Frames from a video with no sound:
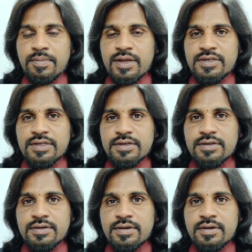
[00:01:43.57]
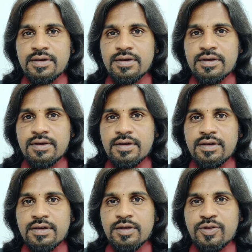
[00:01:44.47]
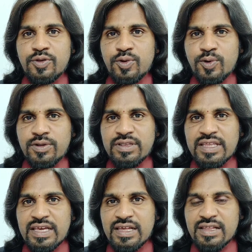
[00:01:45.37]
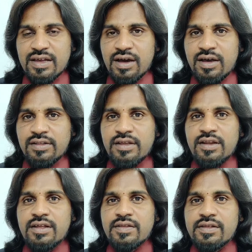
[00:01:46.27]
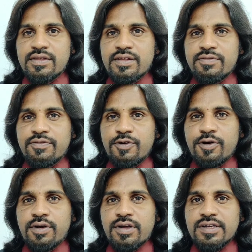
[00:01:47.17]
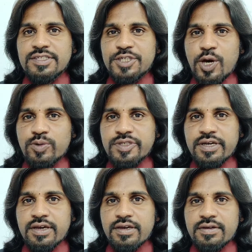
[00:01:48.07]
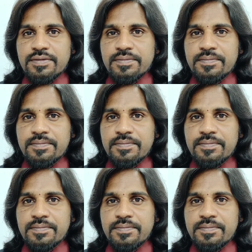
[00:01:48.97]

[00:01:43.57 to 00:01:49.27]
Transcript: But though these are the reasons for doubting,